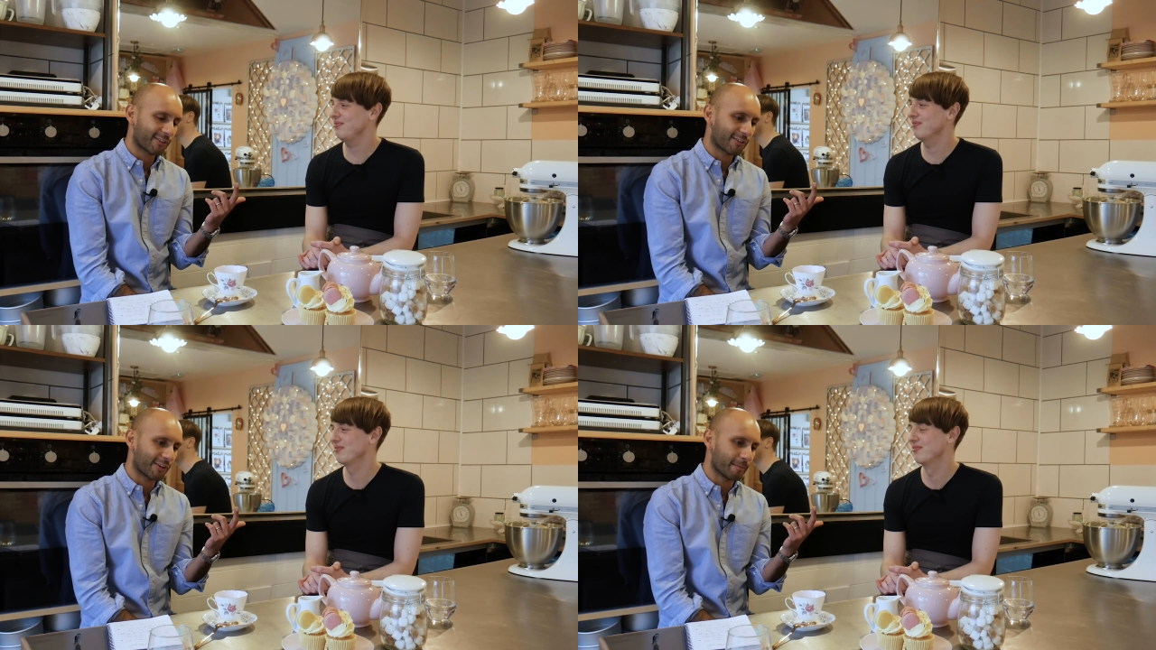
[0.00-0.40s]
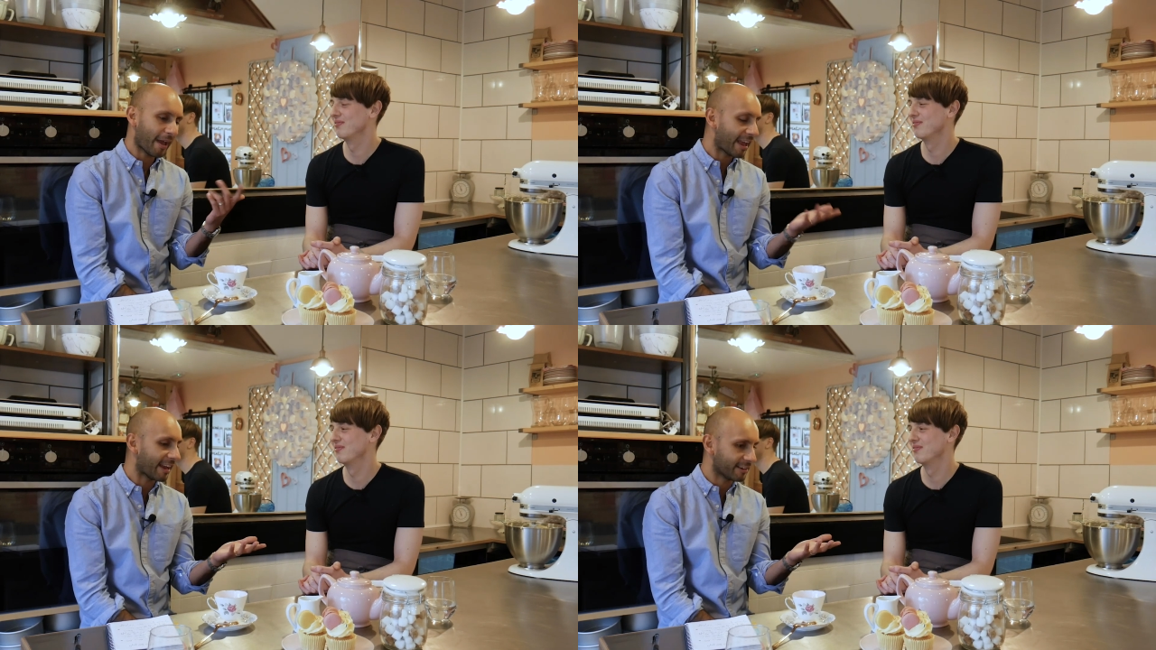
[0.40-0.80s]
Speaker 1: she
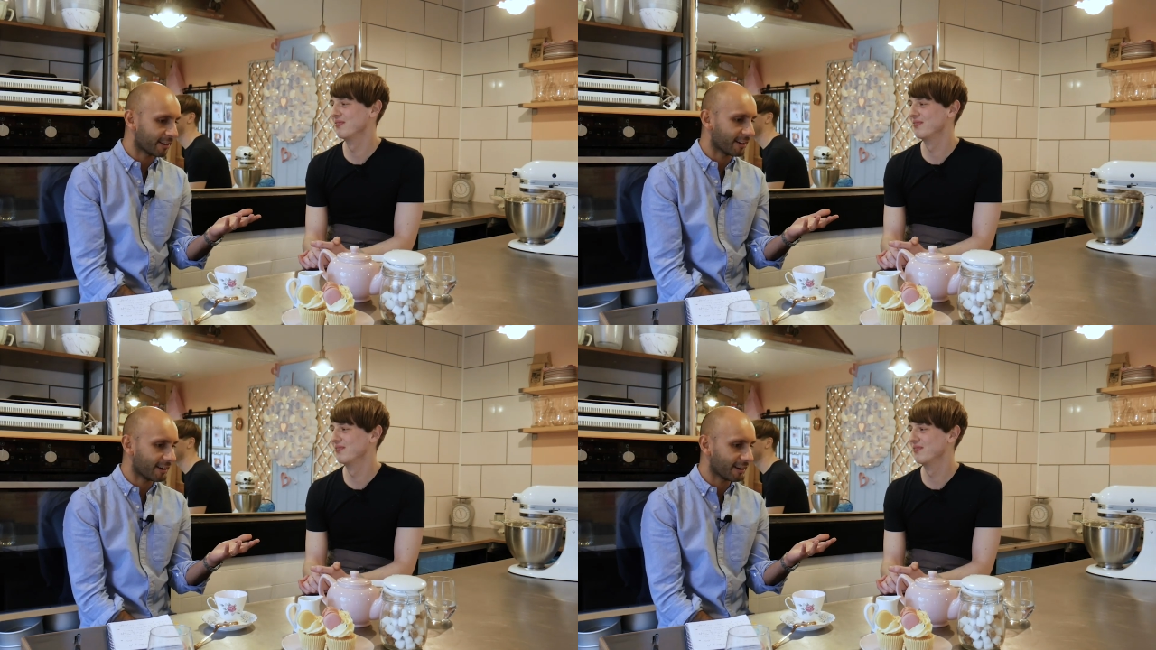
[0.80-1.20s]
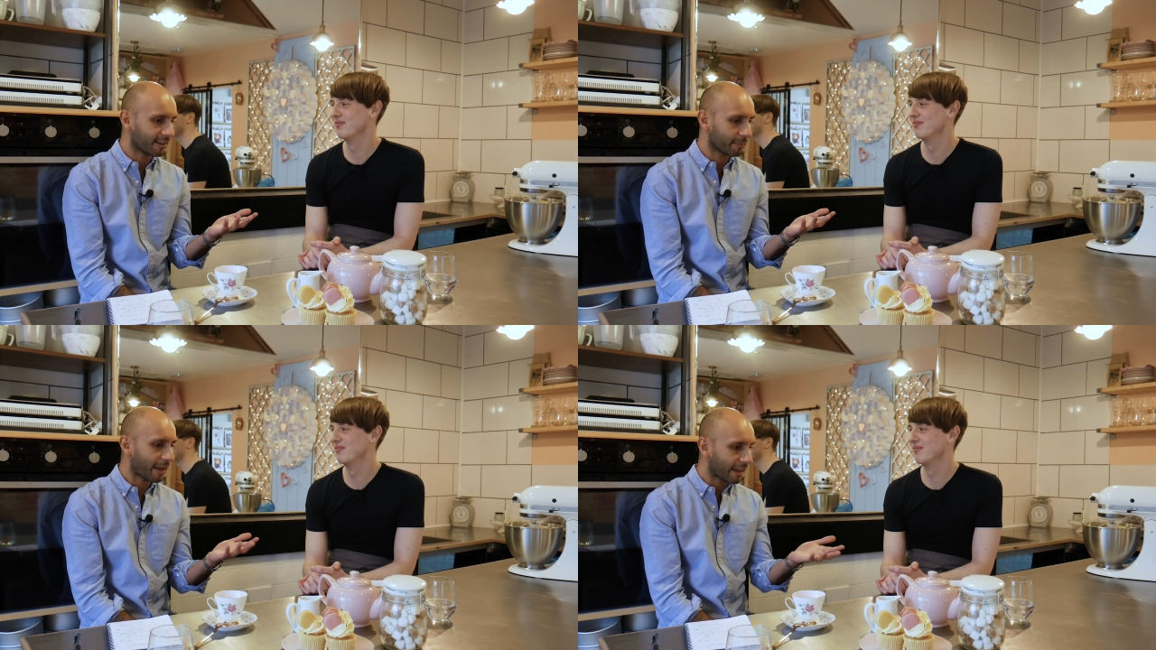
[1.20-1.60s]
paid uh,
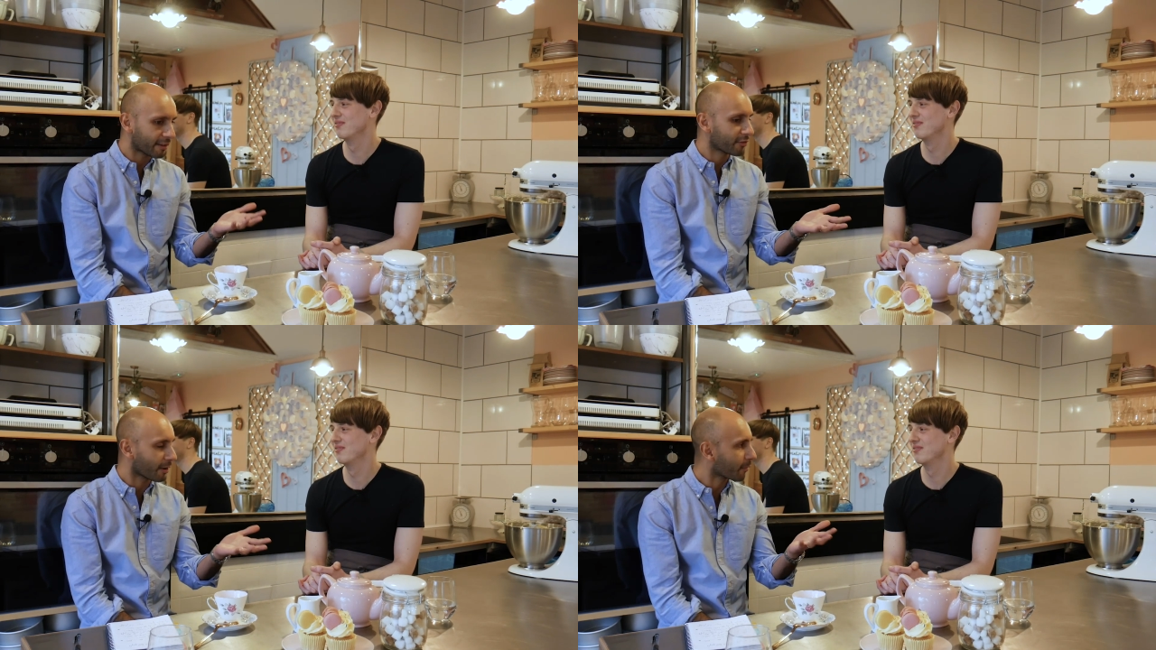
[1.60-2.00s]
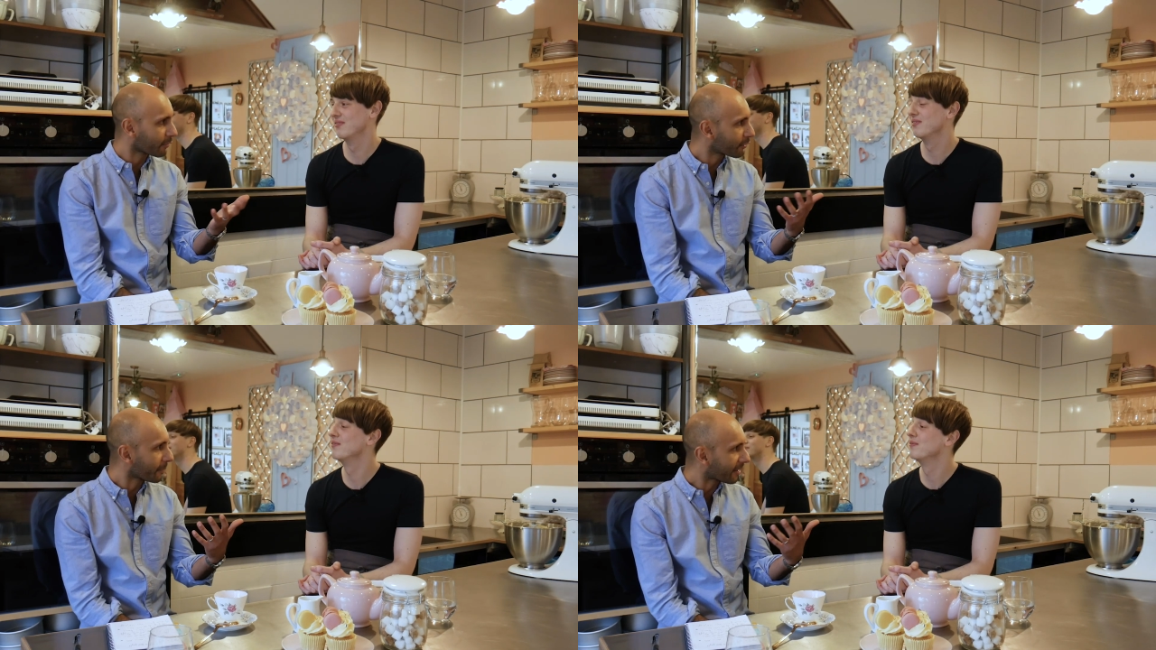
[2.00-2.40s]
paid
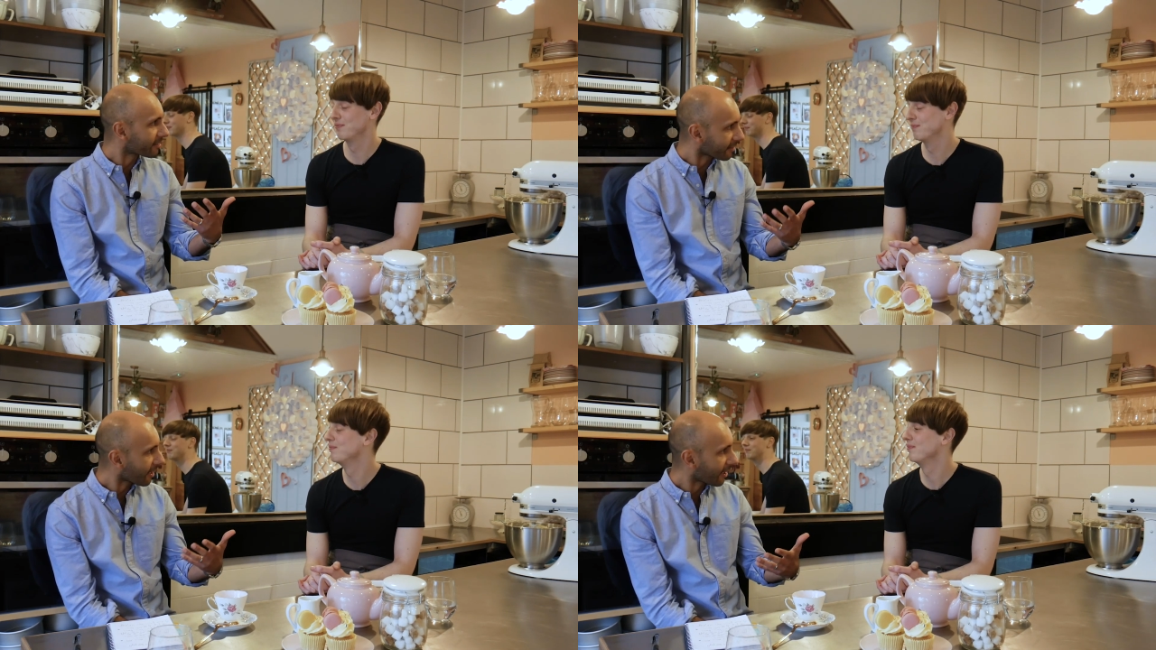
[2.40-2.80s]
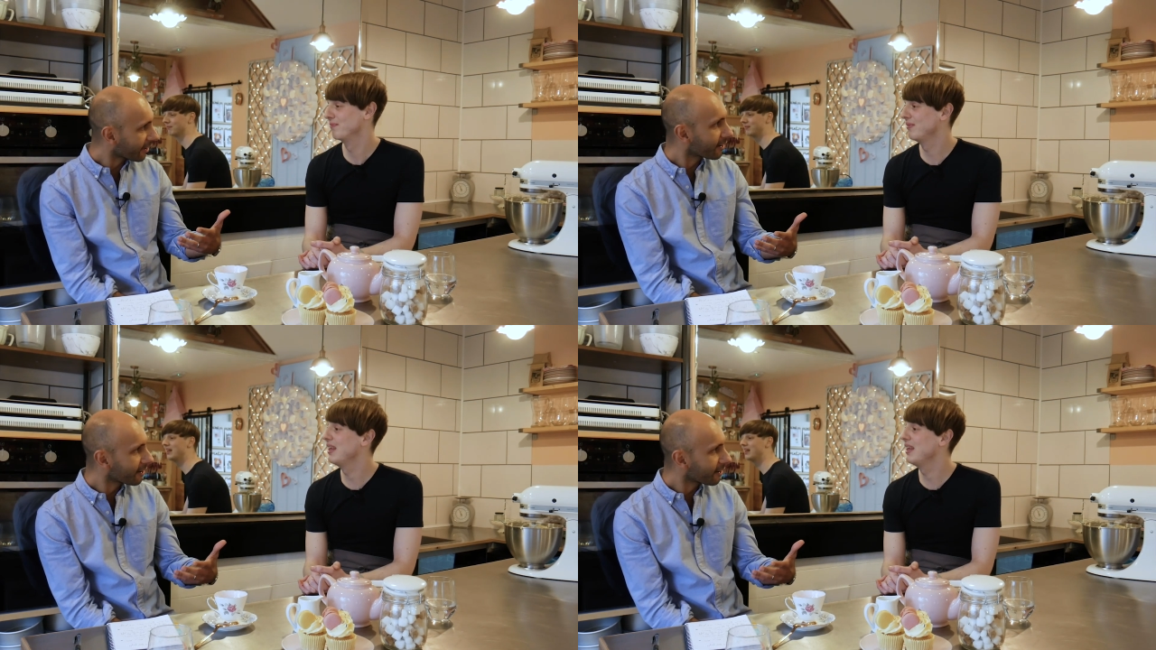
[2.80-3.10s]
someone to make the cake.